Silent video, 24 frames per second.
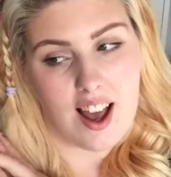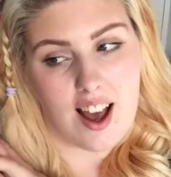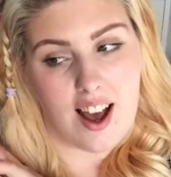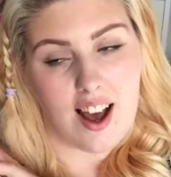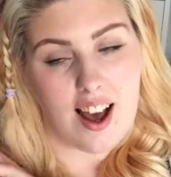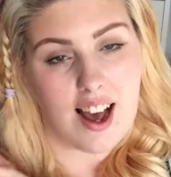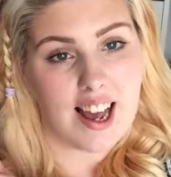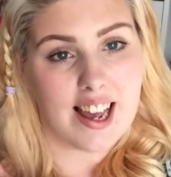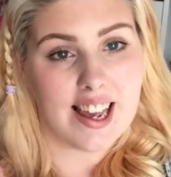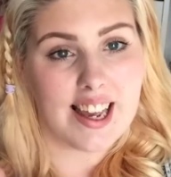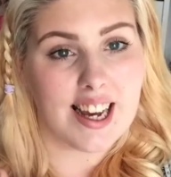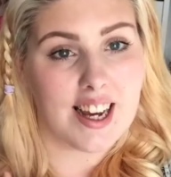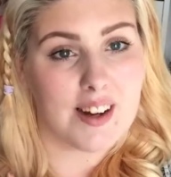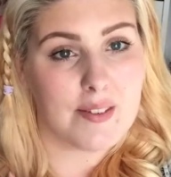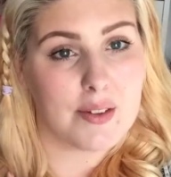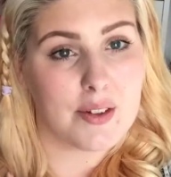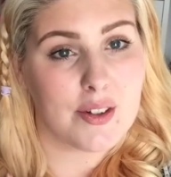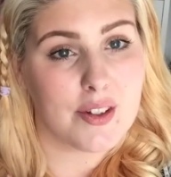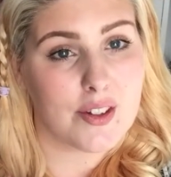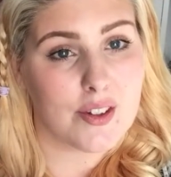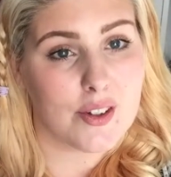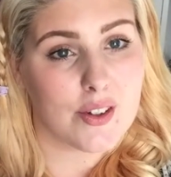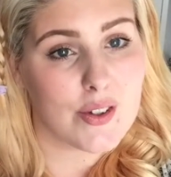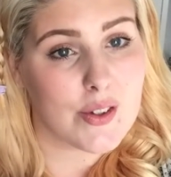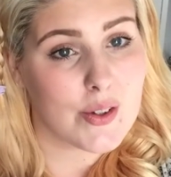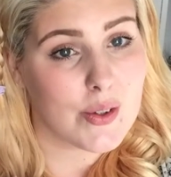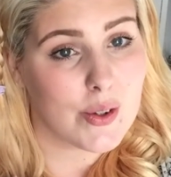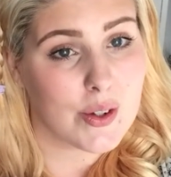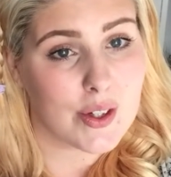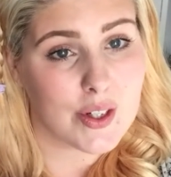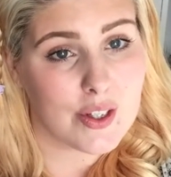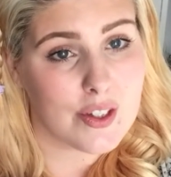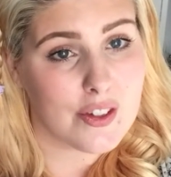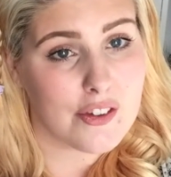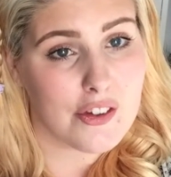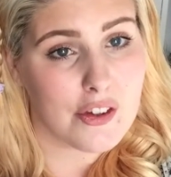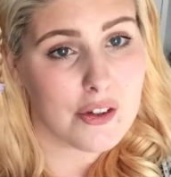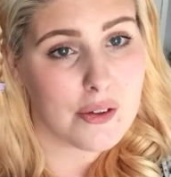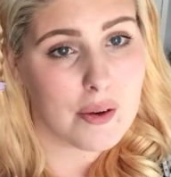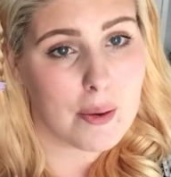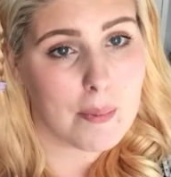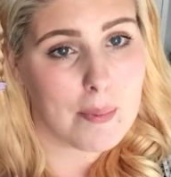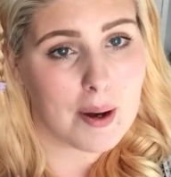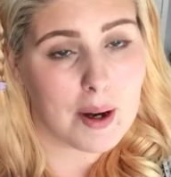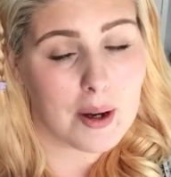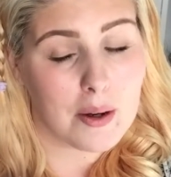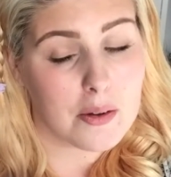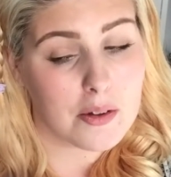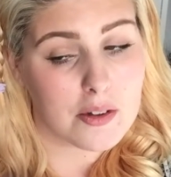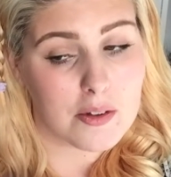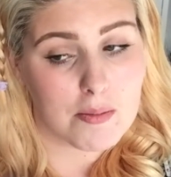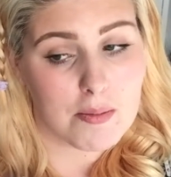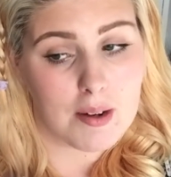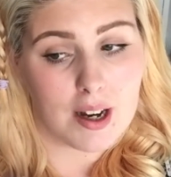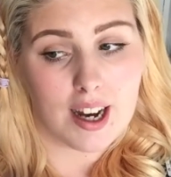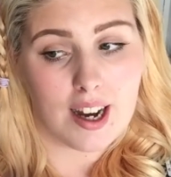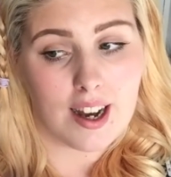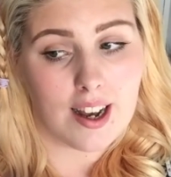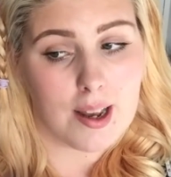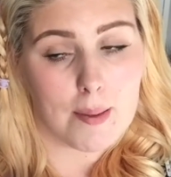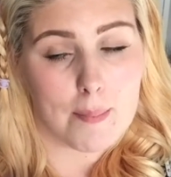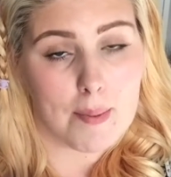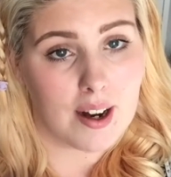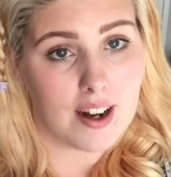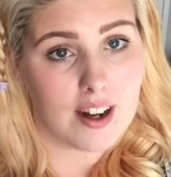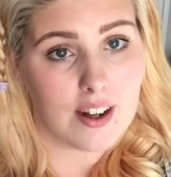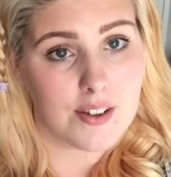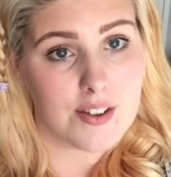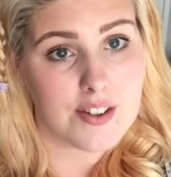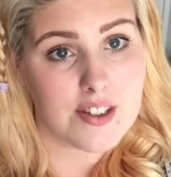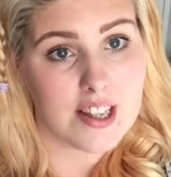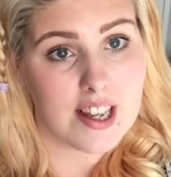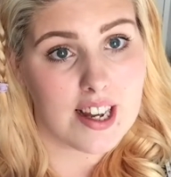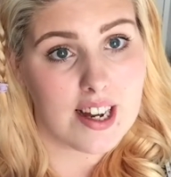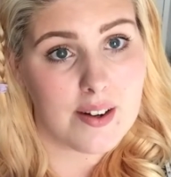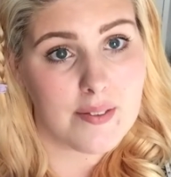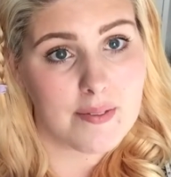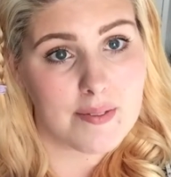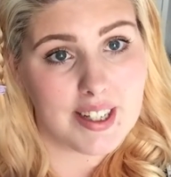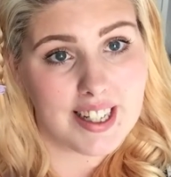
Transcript: I am all done talking to you about my bowels now,